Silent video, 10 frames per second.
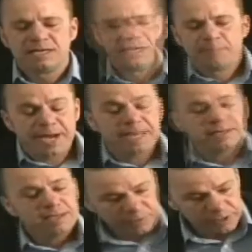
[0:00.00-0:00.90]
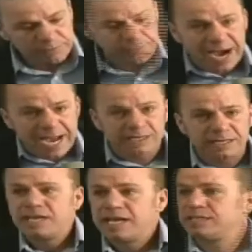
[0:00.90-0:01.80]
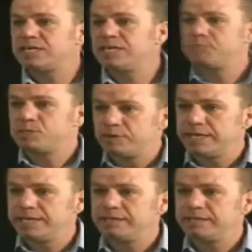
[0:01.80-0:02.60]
But if you're a fighter and you keep doing it,